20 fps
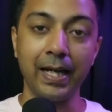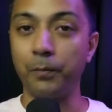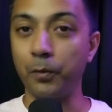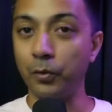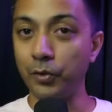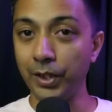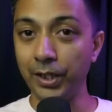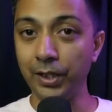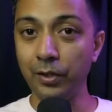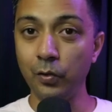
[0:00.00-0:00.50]
and
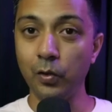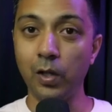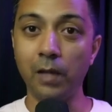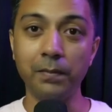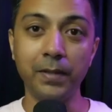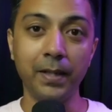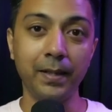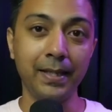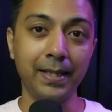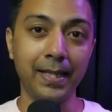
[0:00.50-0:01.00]
proceed to
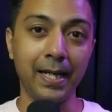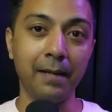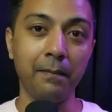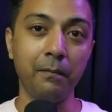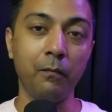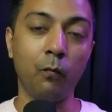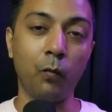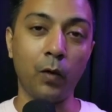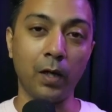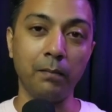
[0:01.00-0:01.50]
update
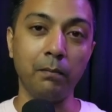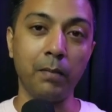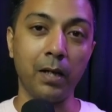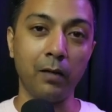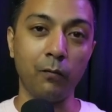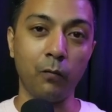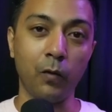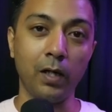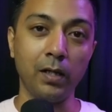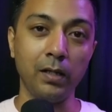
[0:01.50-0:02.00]
them one
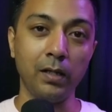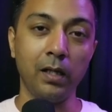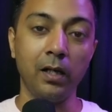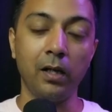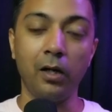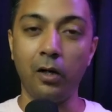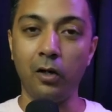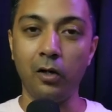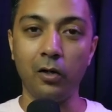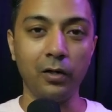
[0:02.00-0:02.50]
by one
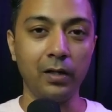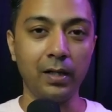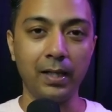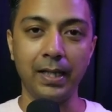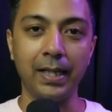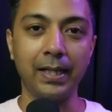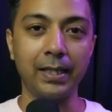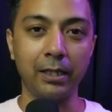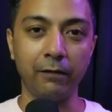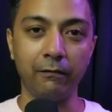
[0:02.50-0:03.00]
or
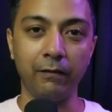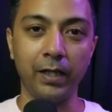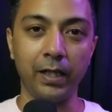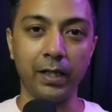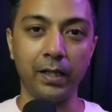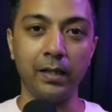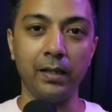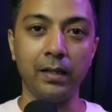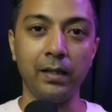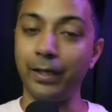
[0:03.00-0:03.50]
collectively.